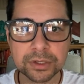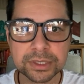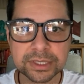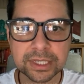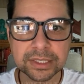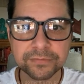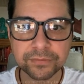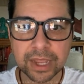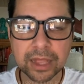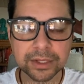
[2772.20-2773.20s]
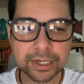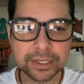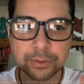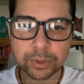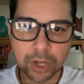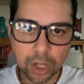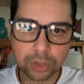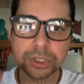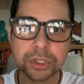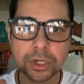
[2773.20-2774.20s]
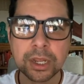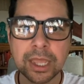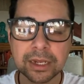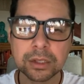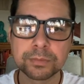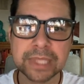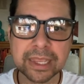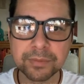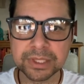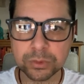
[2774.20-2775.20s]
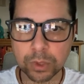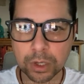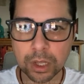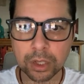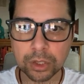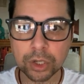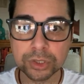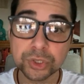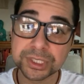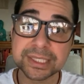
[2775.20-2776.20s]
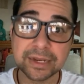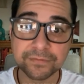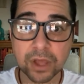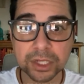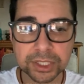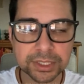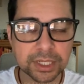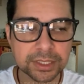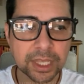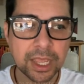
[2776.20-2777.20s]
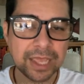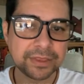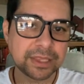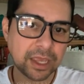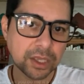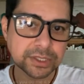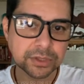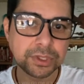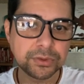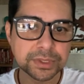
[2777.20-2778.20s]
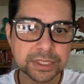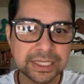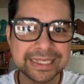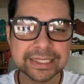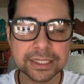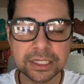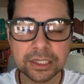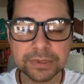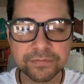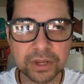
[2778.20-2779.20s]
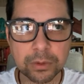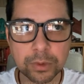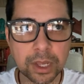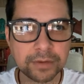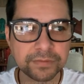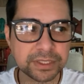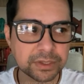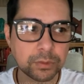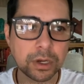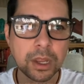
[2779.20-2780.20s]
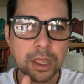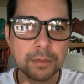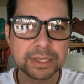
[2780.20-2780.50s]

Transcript: their sense of reality. They would alter and take them into an altered state of consciousness. And then they also used these leaves. I forgot what kind of leaves they were,